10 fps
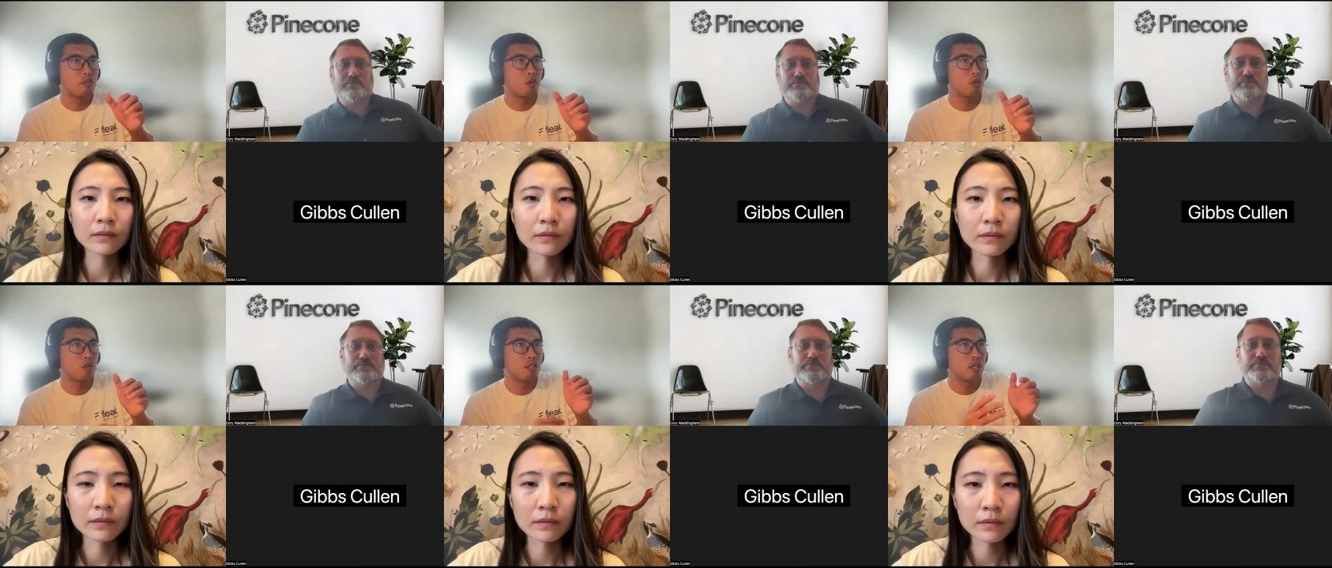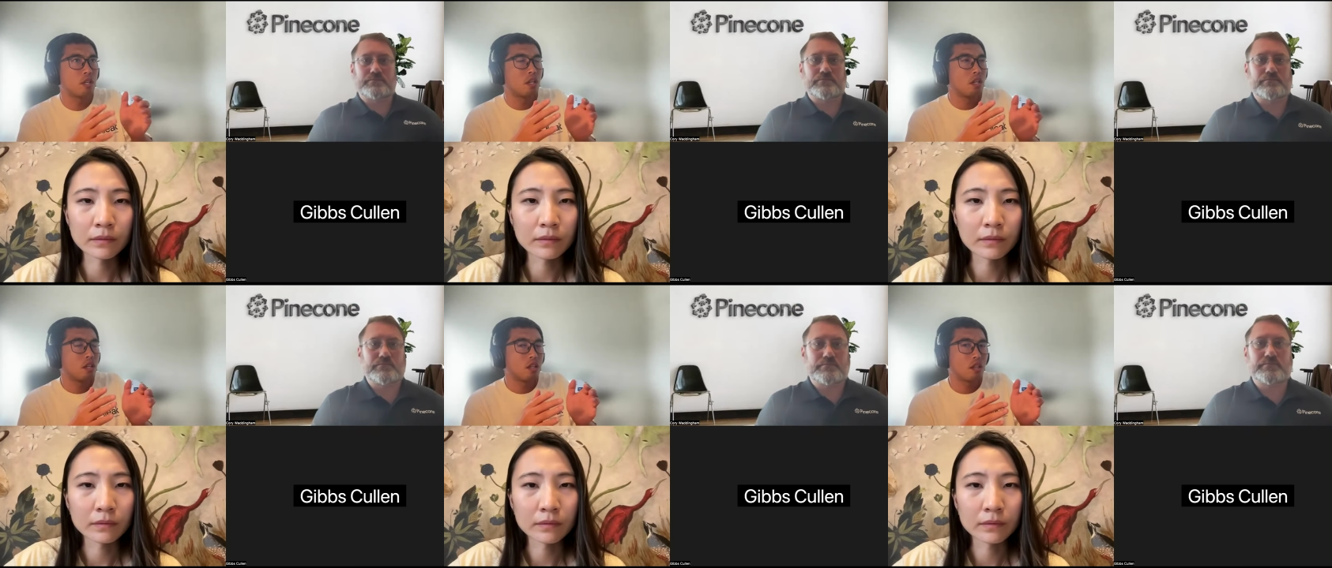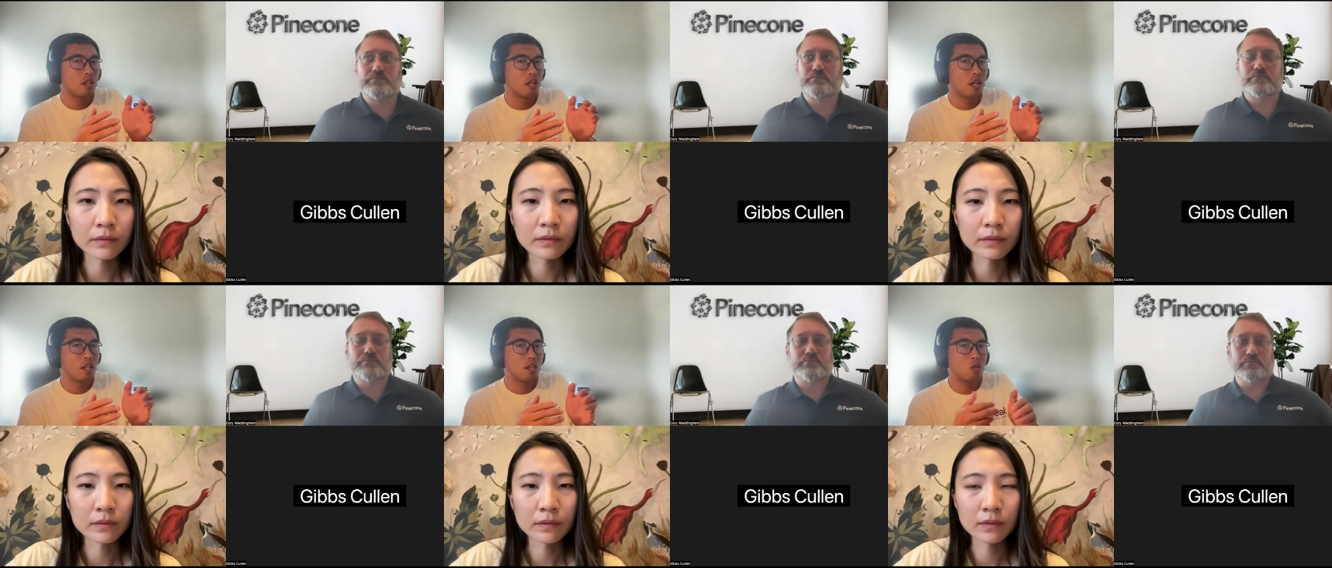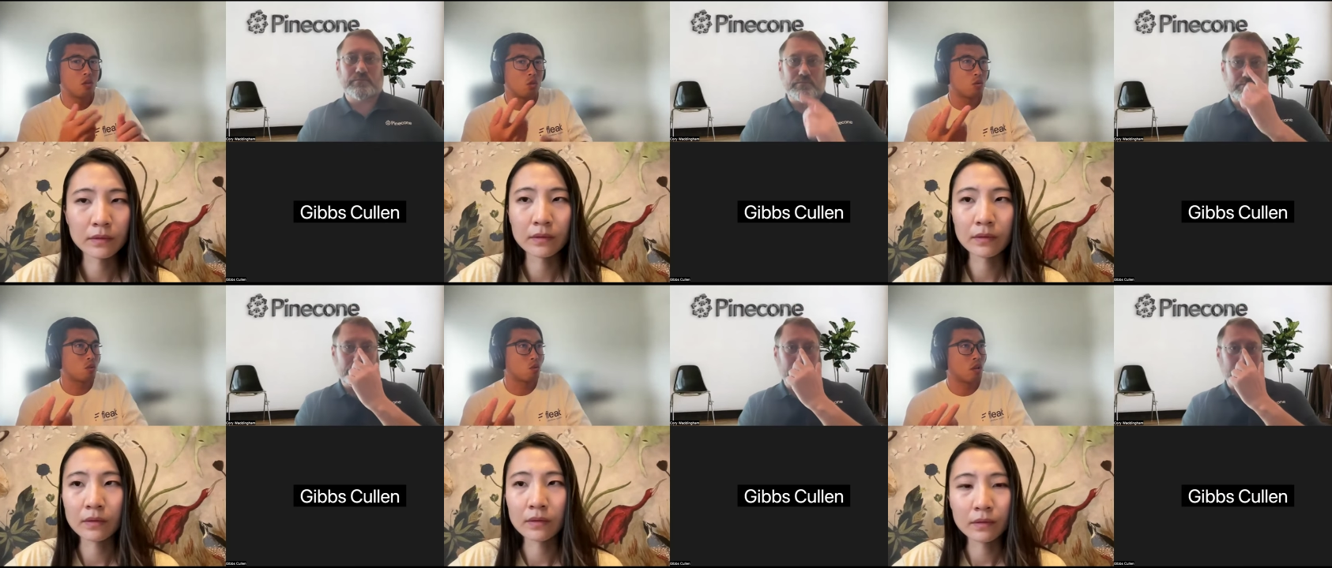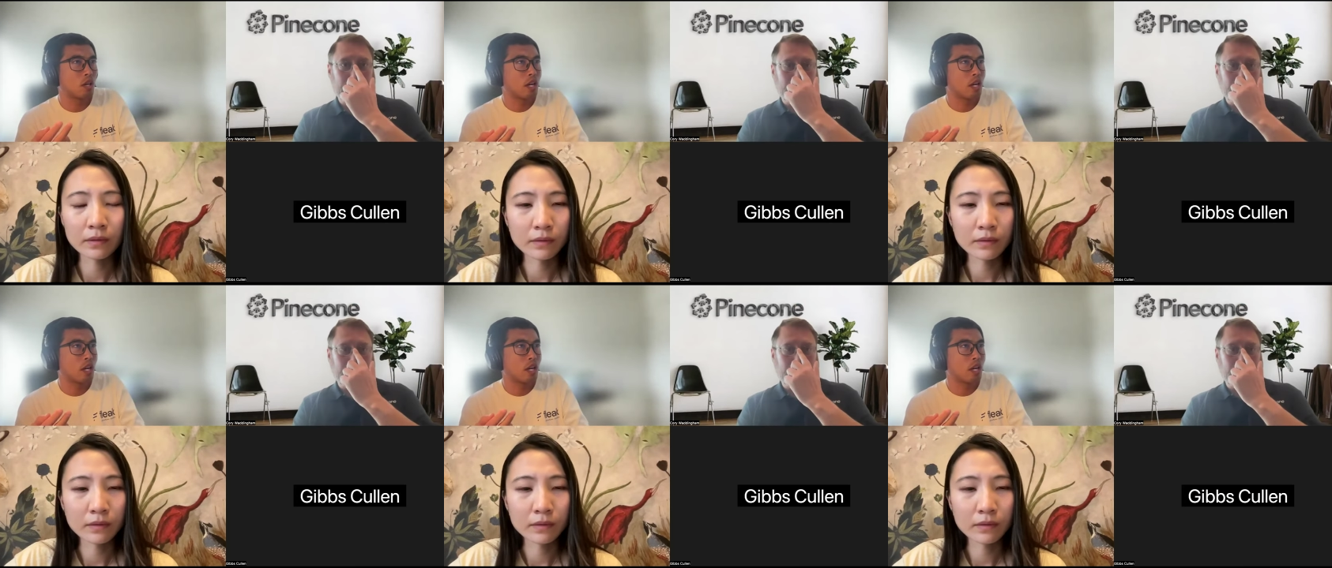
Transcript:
Speaker 1: fields, then you need to store